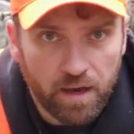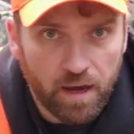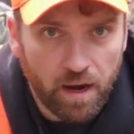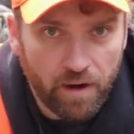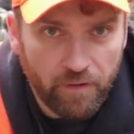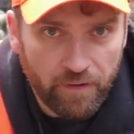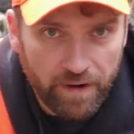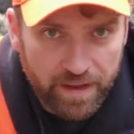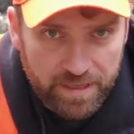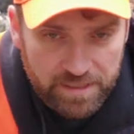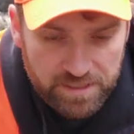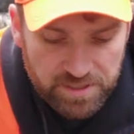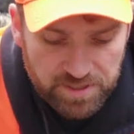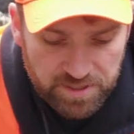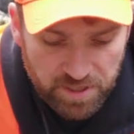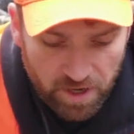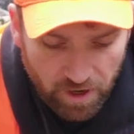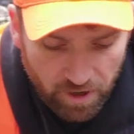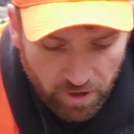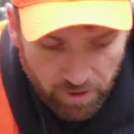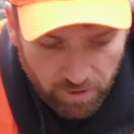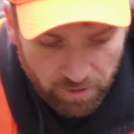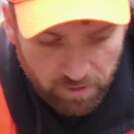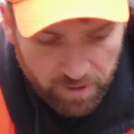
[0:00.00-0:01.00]
All right,
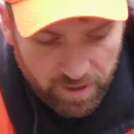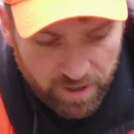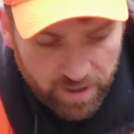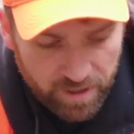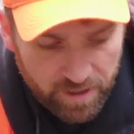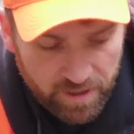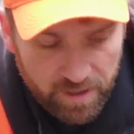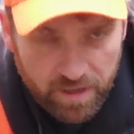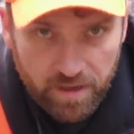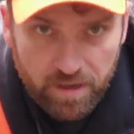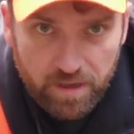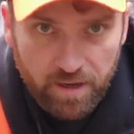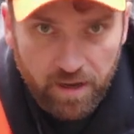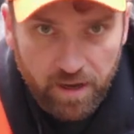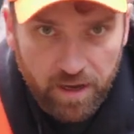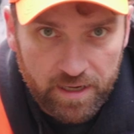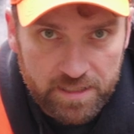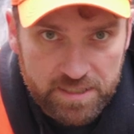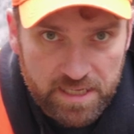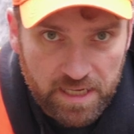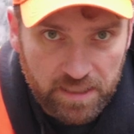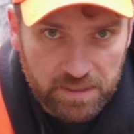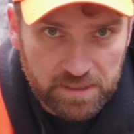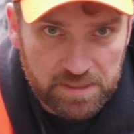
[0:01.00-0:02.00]
so I
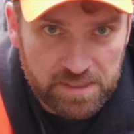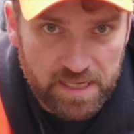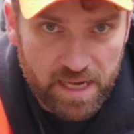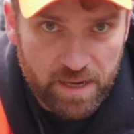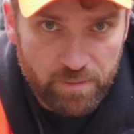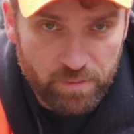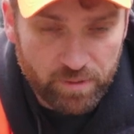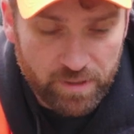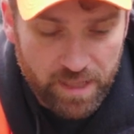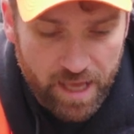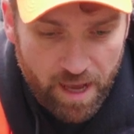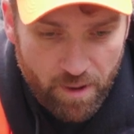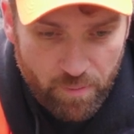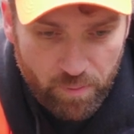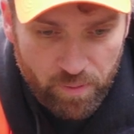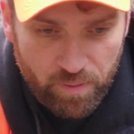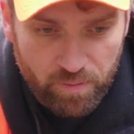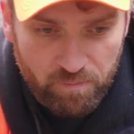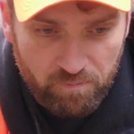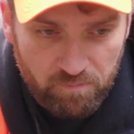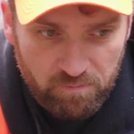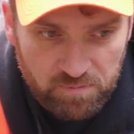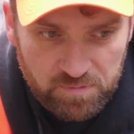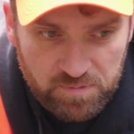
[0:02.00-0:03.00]
set the table up.
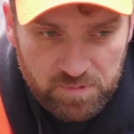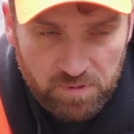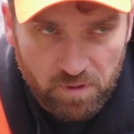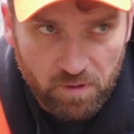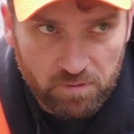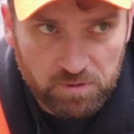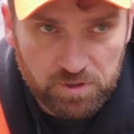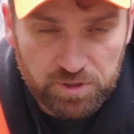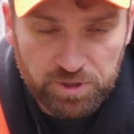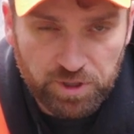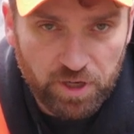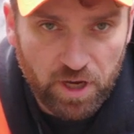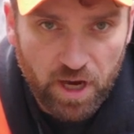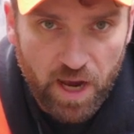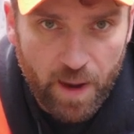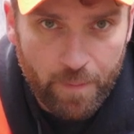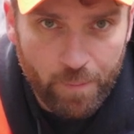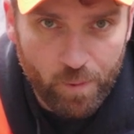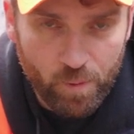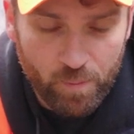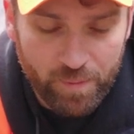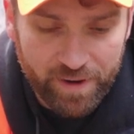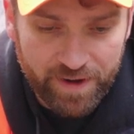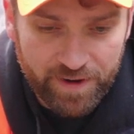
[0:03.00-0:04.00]
It took a
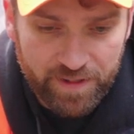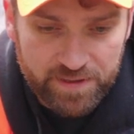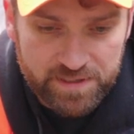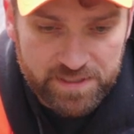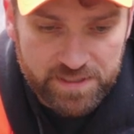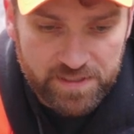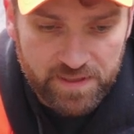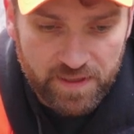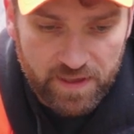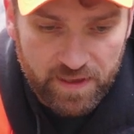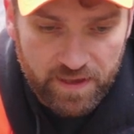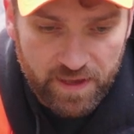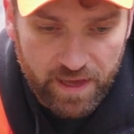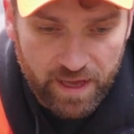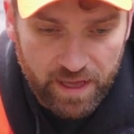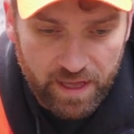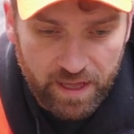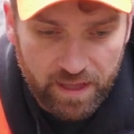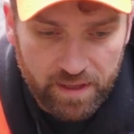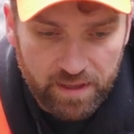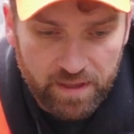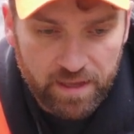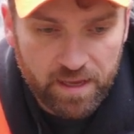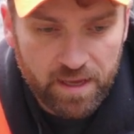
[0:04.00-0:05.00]
couple minutes.
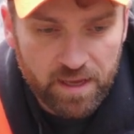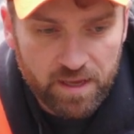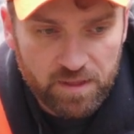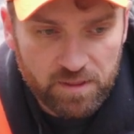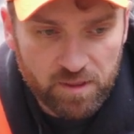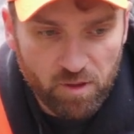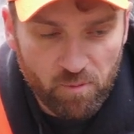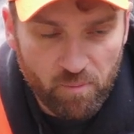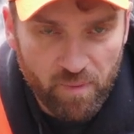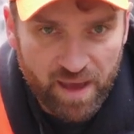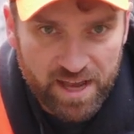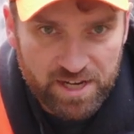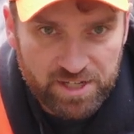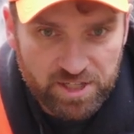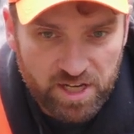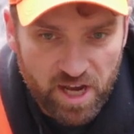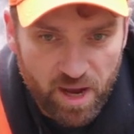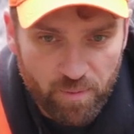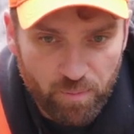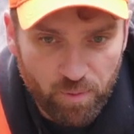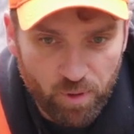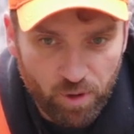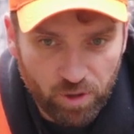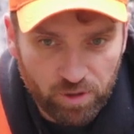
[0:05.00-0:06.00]
The mesh
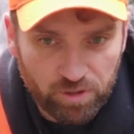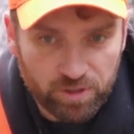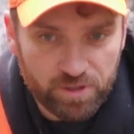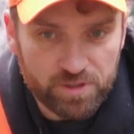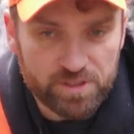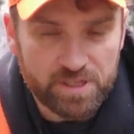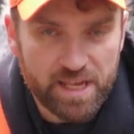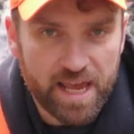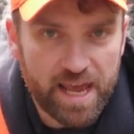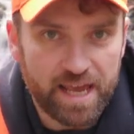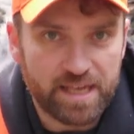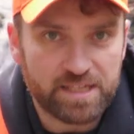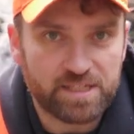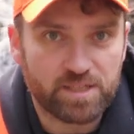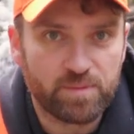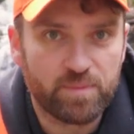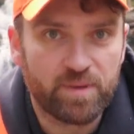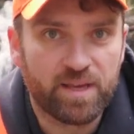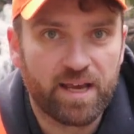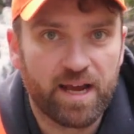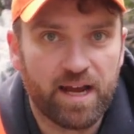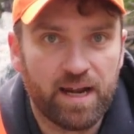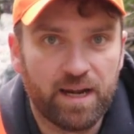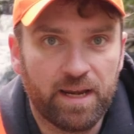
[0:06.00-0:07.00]
cup holders has to
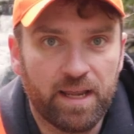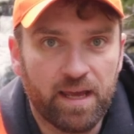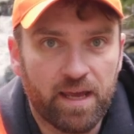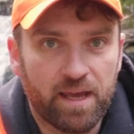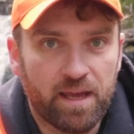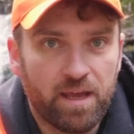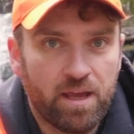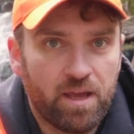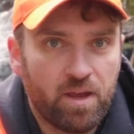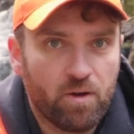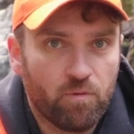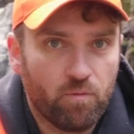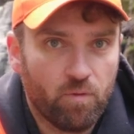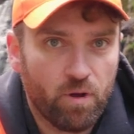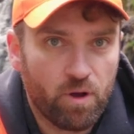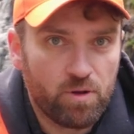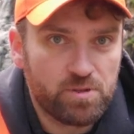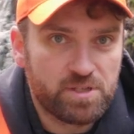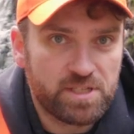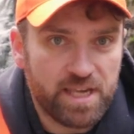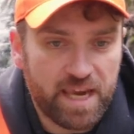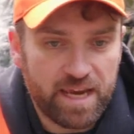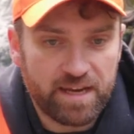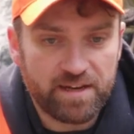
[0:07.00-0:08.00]
be kind of
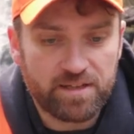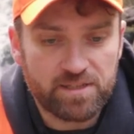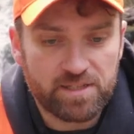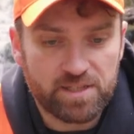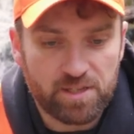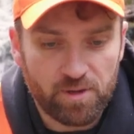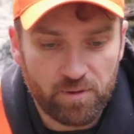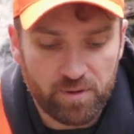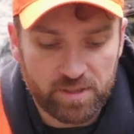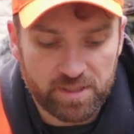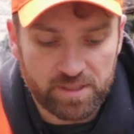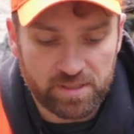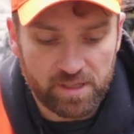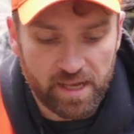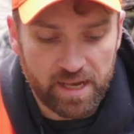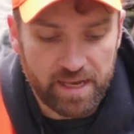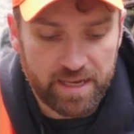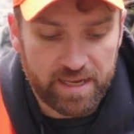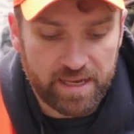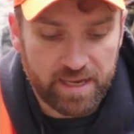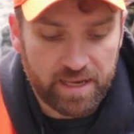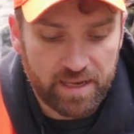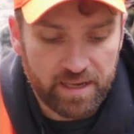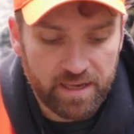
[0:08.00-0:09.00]
rotated so it's
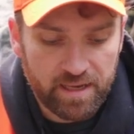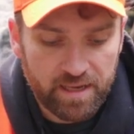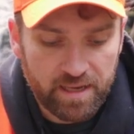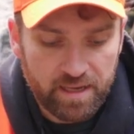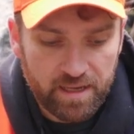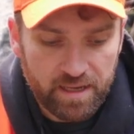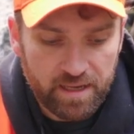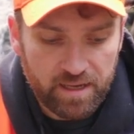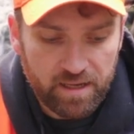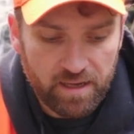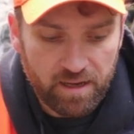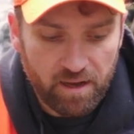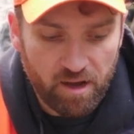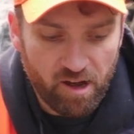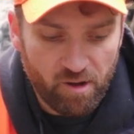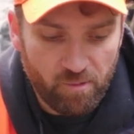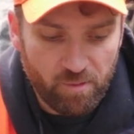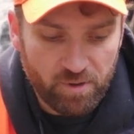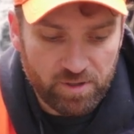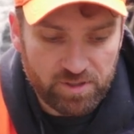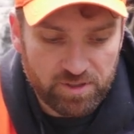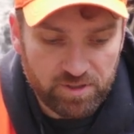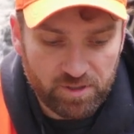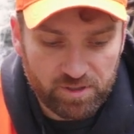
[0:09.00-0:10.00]
like
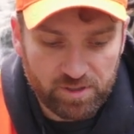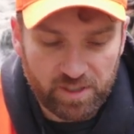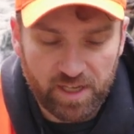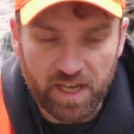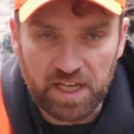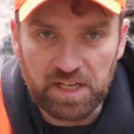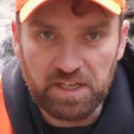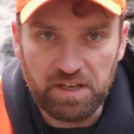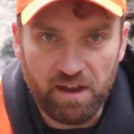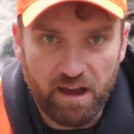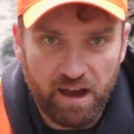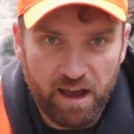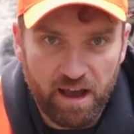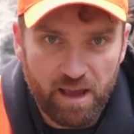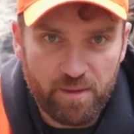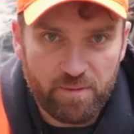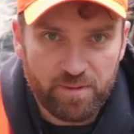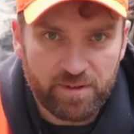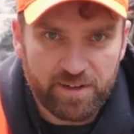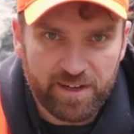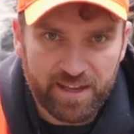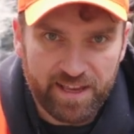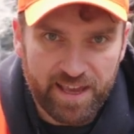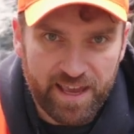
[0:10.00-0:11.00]
almost looks like a
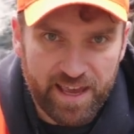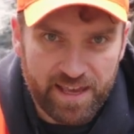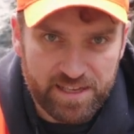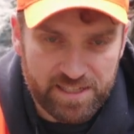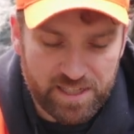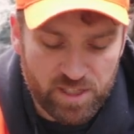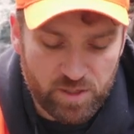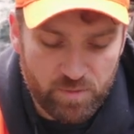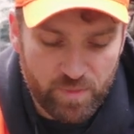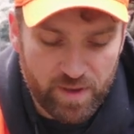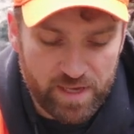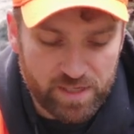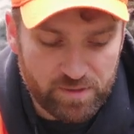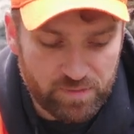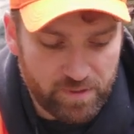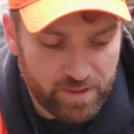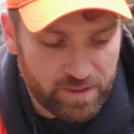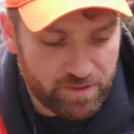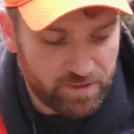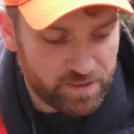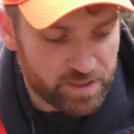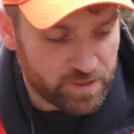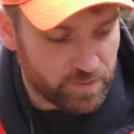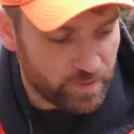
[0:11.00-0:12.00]
diamond, I guess is the best way
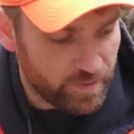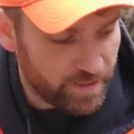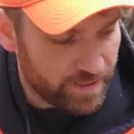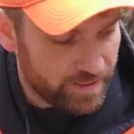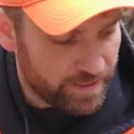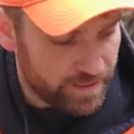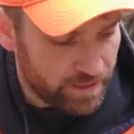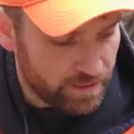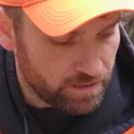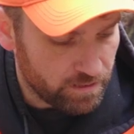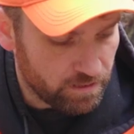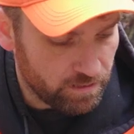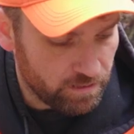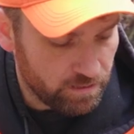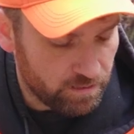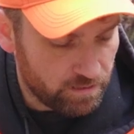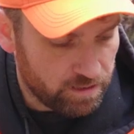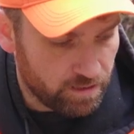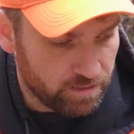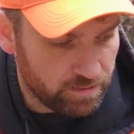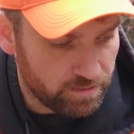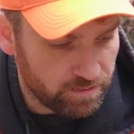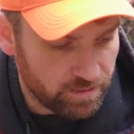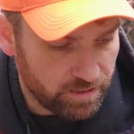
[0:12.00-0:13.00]
to explain it.
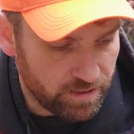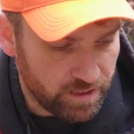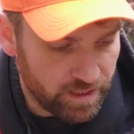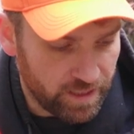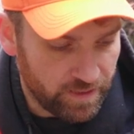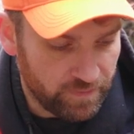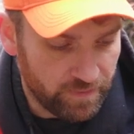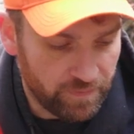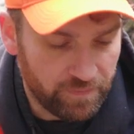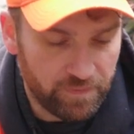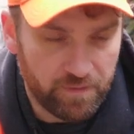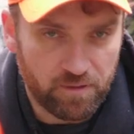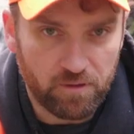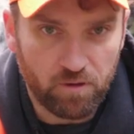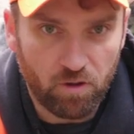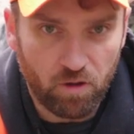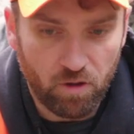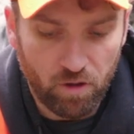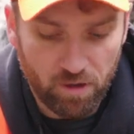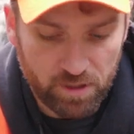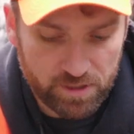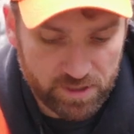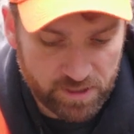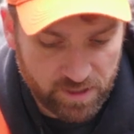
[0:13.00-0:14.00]
And then the little
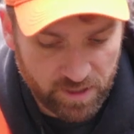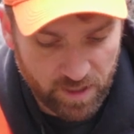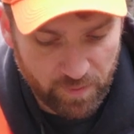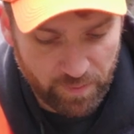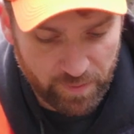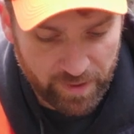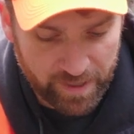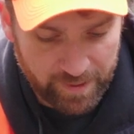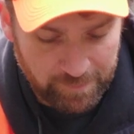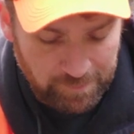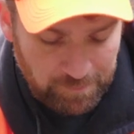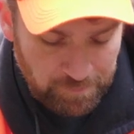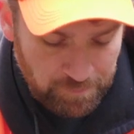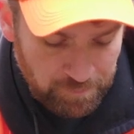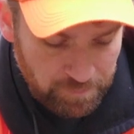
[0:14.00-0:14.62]
hooks clip in.